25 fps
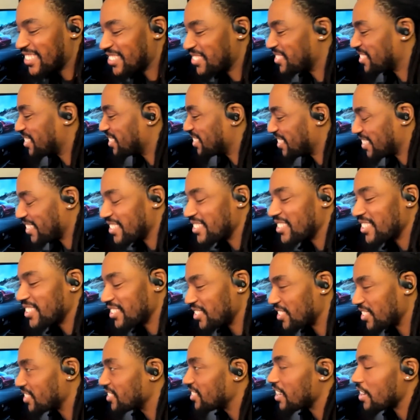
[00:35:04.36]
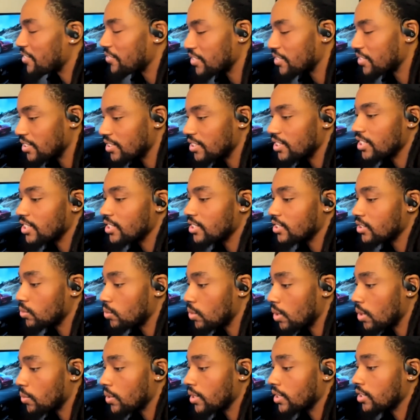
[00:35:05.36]
the word. They're definitely leading the
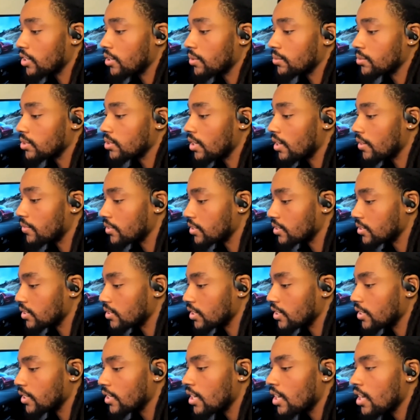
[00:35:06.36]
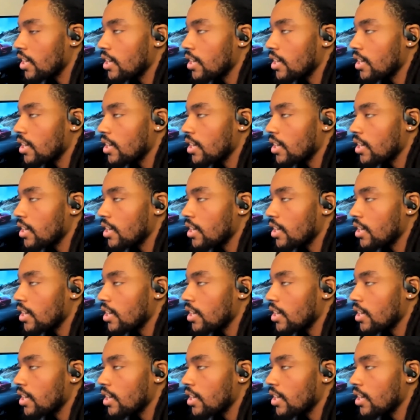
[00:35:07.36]
way when it comes to FSD.